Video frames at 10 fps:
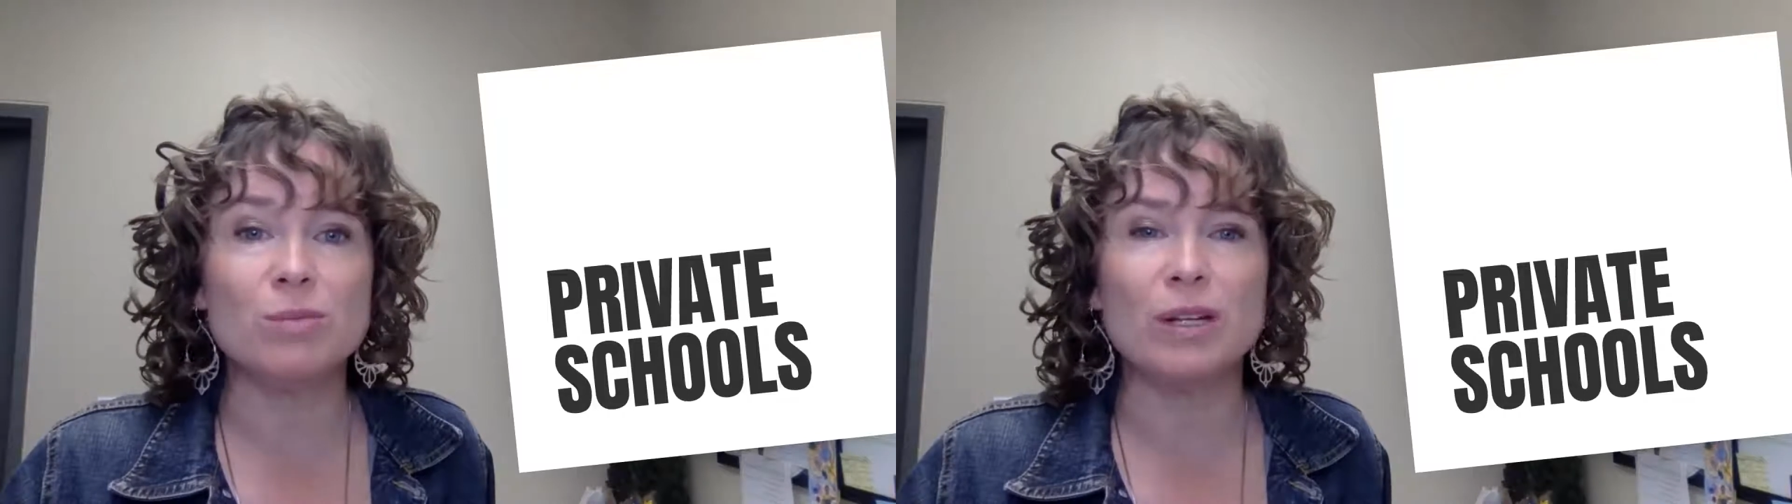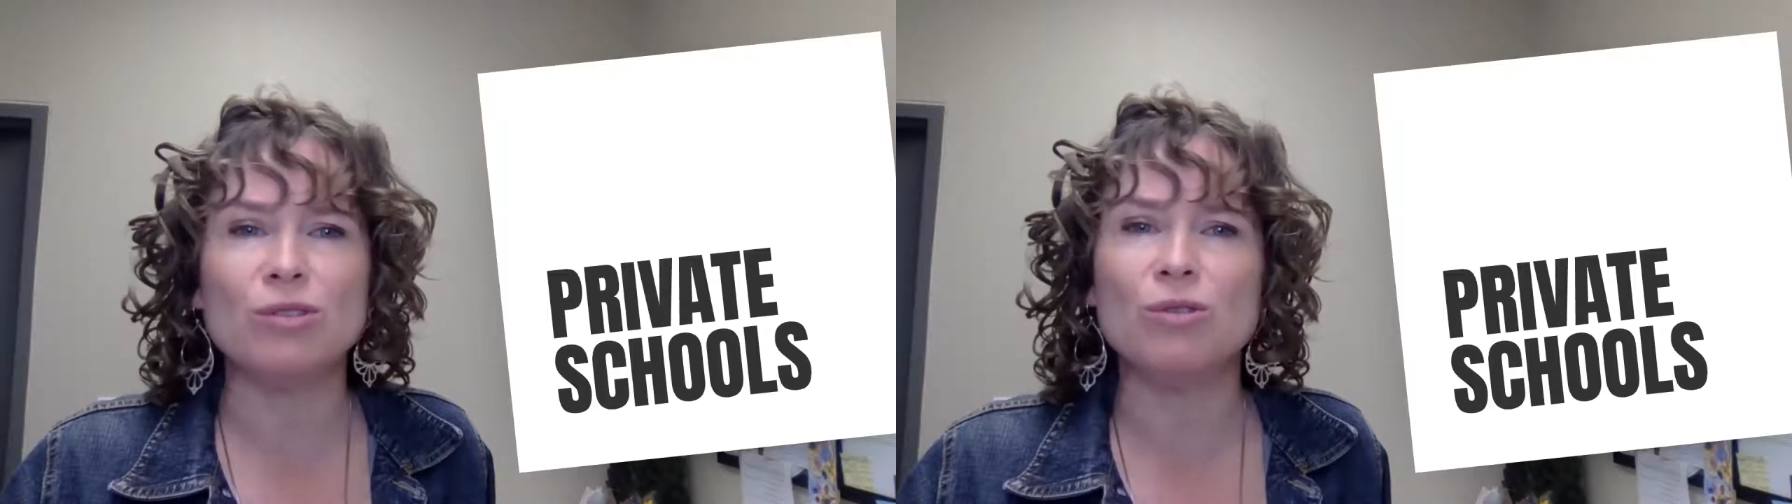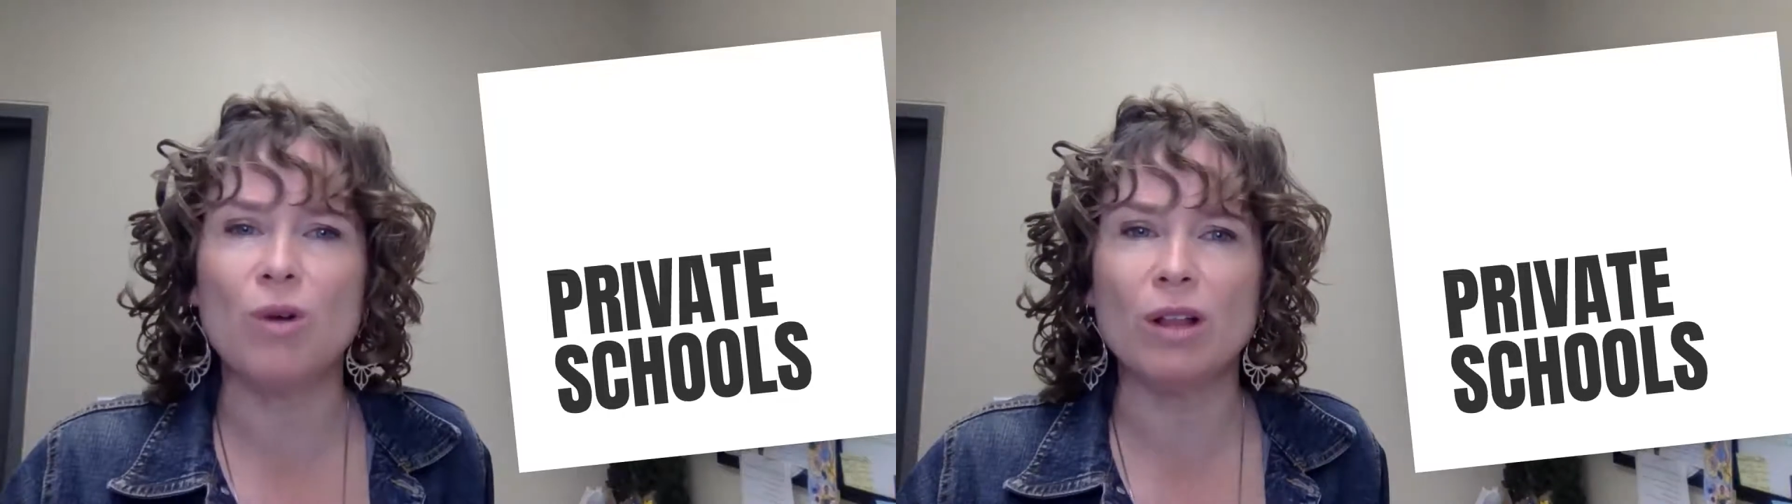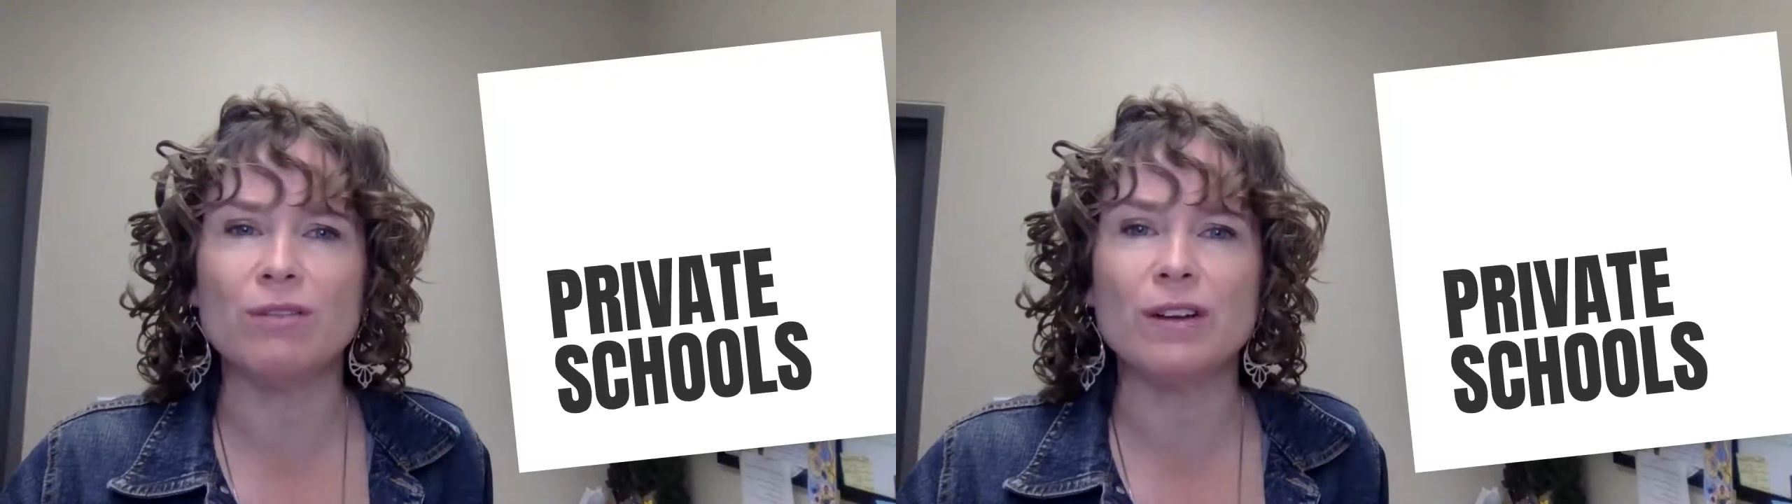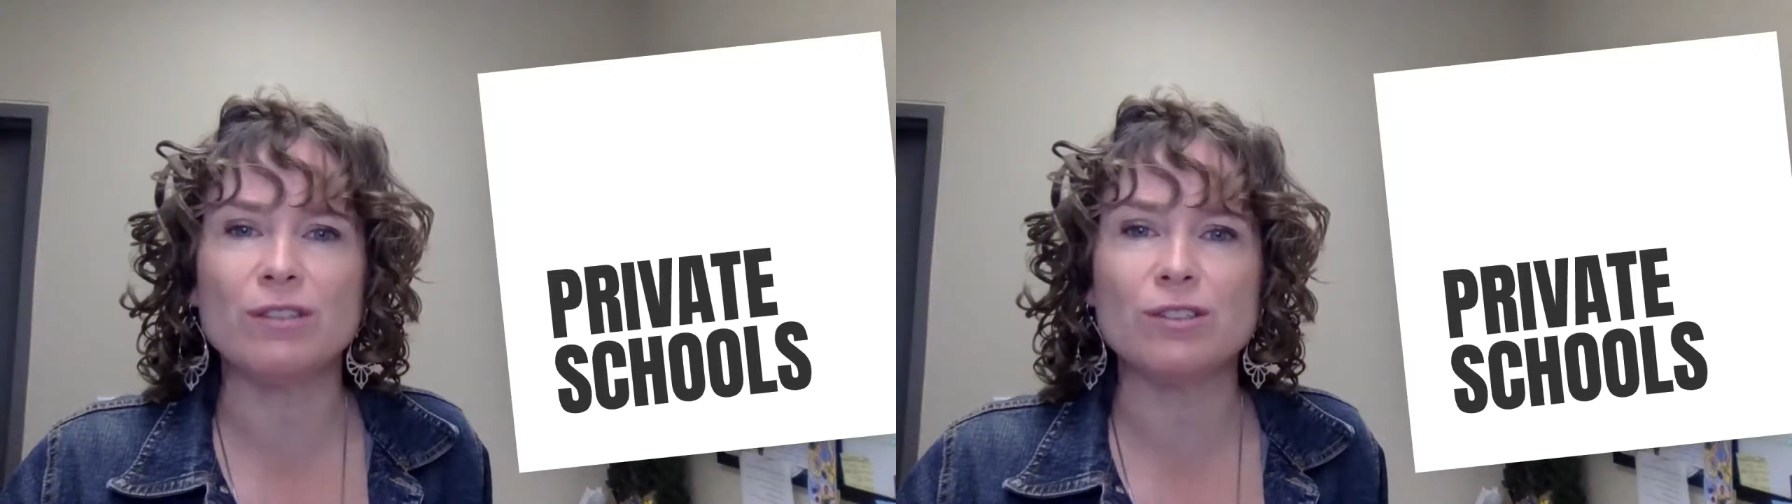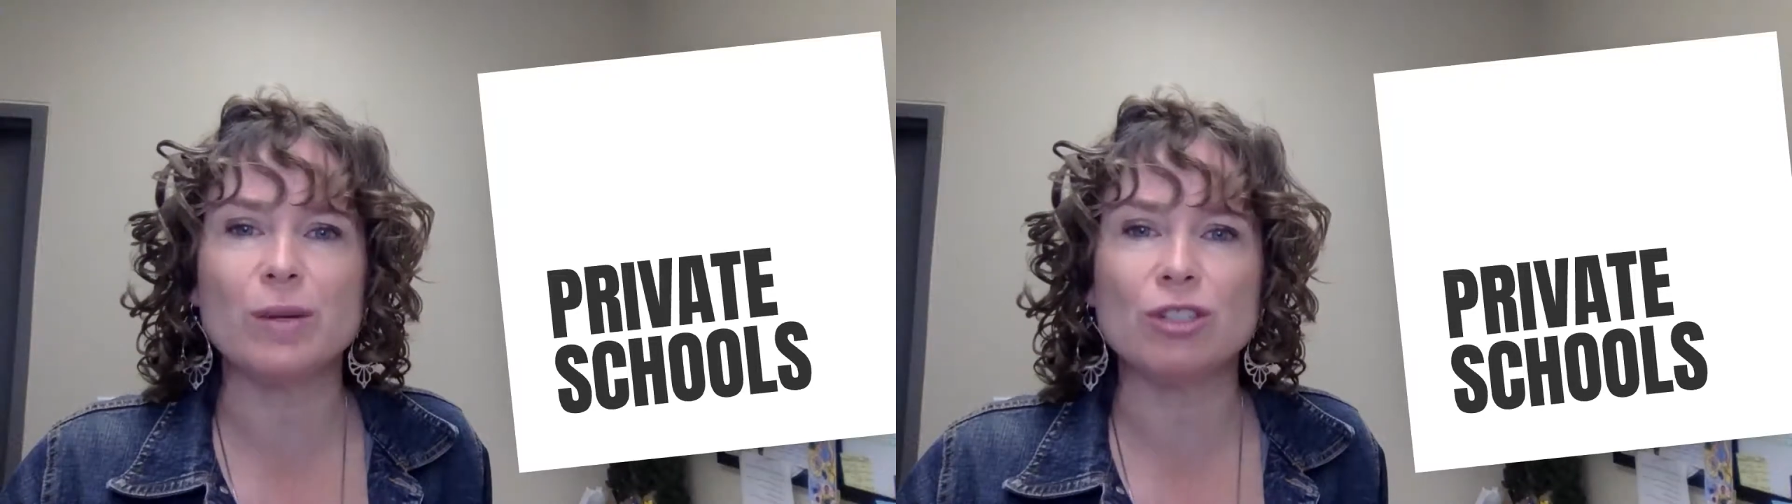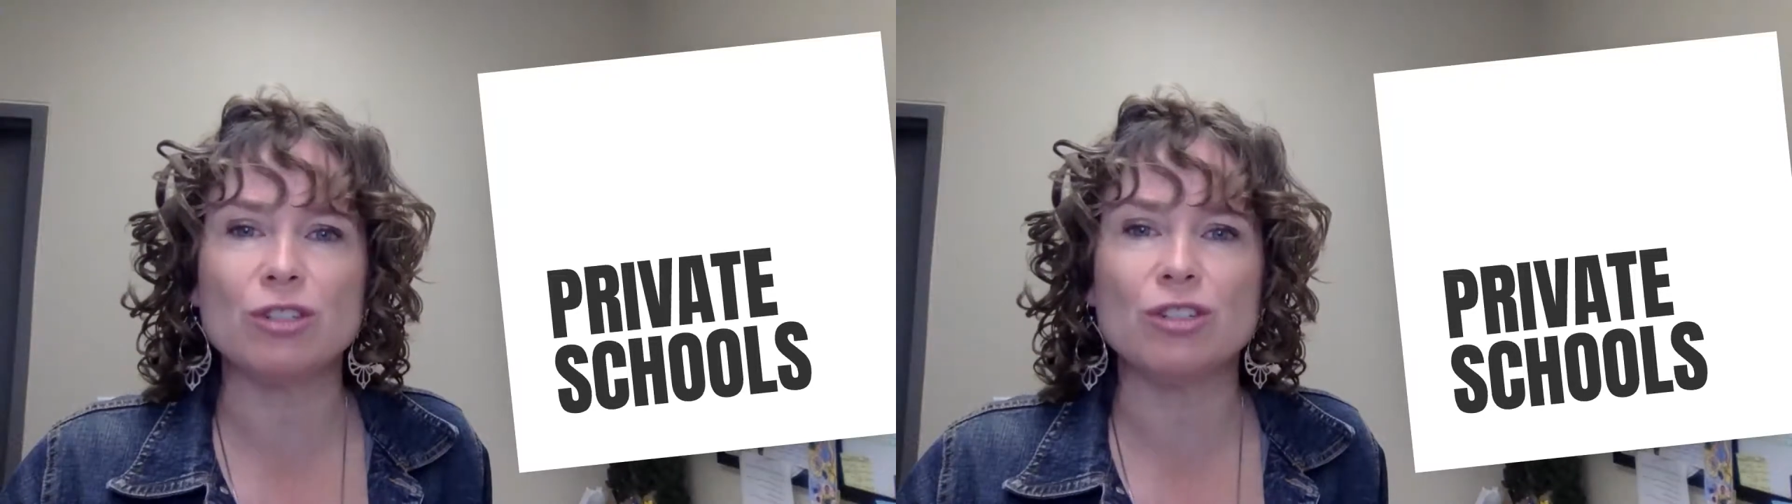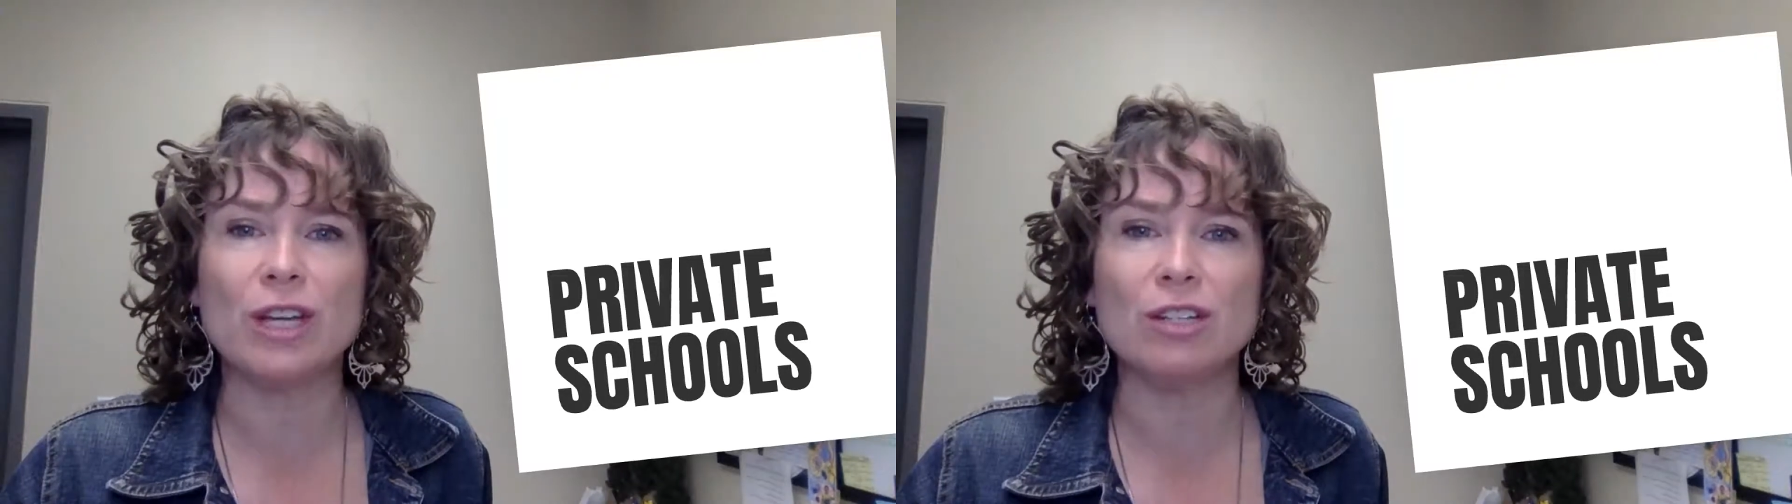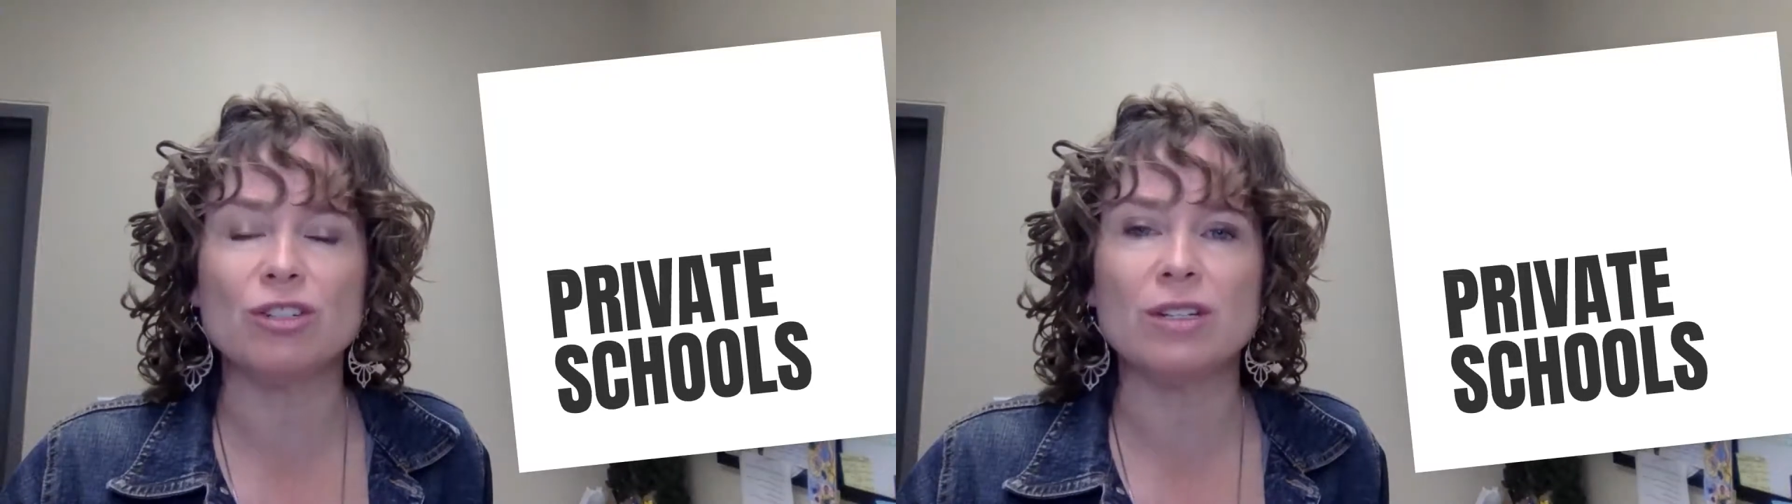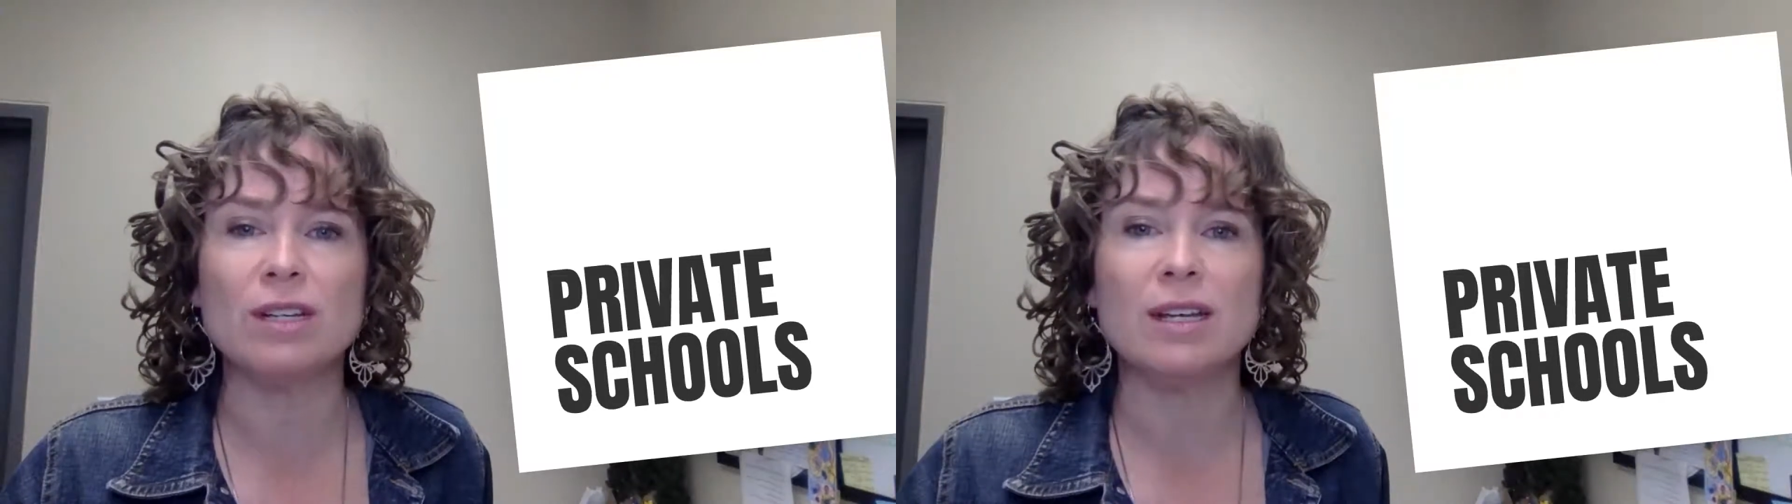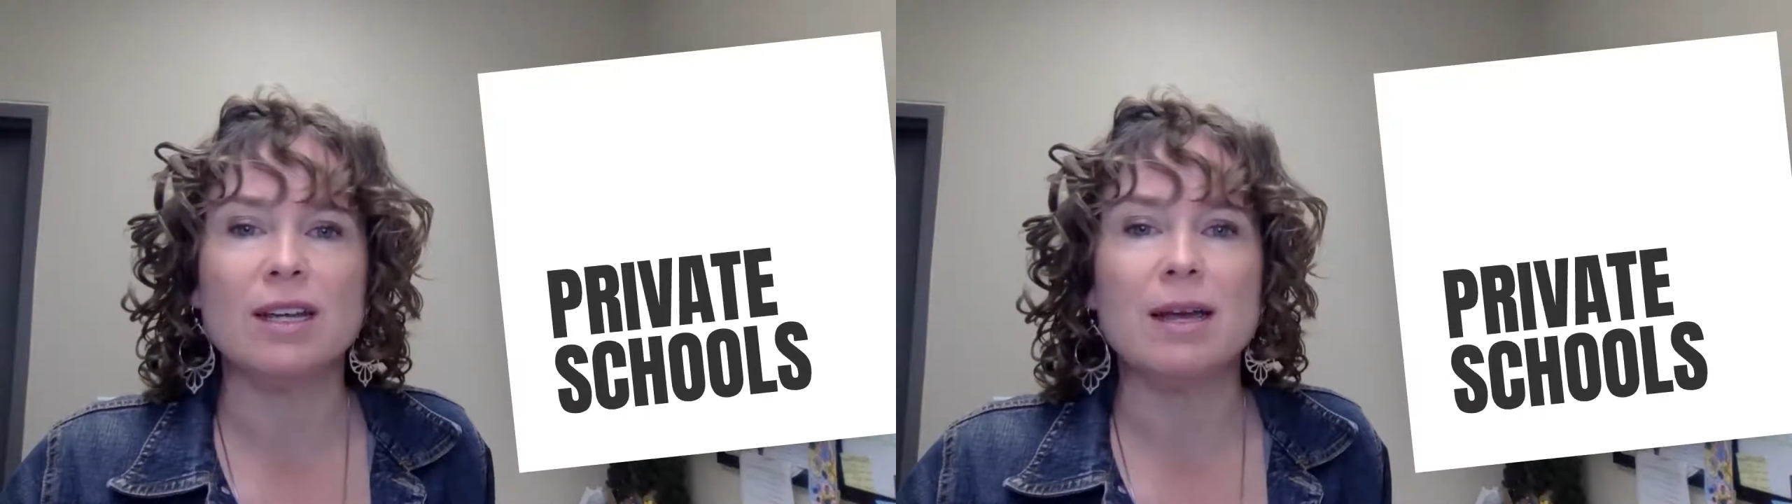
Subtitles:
but who qualify for special education